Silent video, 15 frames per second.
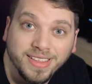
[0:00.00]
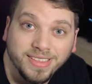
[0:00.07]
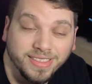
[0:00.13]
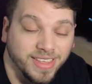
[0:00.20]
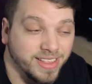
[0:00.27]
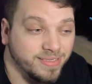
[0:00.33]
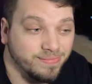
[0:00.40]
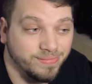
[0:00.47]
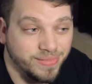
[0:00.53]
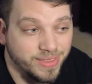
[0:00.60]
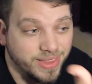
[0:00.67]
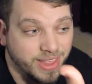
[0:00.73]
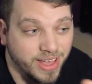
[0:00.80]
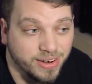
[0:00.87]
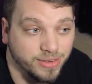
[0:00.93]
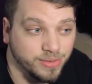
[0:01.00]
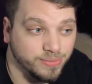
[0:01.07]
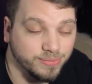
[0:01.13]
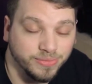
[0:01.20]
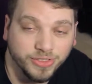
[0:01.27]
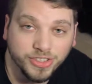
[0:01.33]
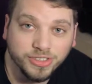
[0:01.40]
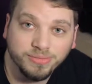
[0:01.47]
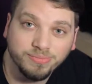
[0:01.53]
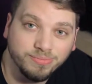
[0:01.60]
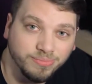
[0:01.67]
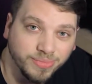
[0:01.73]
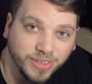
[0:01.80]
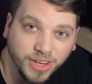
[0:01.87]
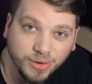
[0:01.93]
then that'll just
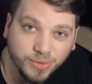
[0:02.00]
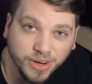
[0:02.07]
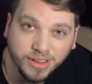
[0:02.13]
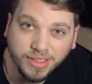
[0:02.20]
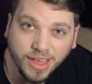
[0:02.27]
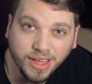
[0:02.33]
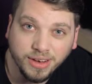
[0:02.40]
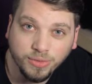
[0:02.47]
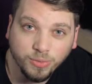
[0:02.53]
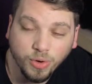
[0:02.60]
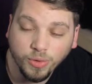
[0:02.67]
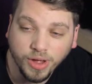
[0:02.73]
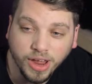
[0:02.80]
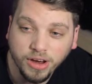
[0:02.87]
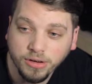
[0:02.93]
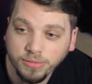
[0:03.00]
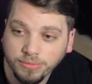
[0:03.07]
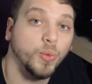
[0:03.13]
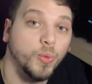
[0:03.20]
get rid of that and won't care.